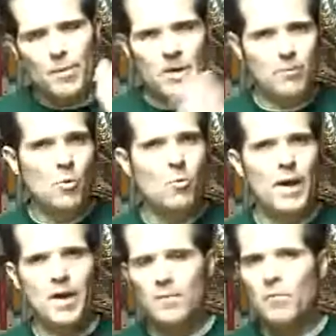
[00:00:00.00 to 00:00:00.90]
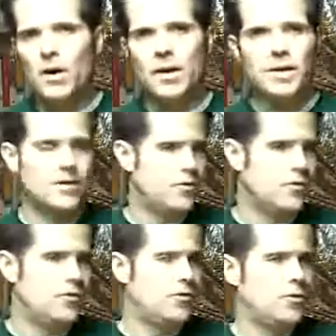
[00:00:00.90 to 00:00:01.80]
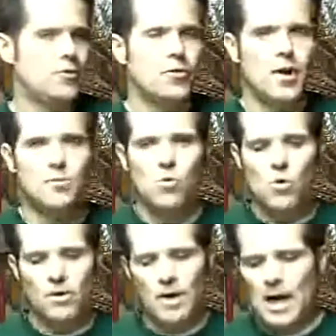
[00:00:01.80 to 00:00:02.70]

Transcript: People pay him money to transport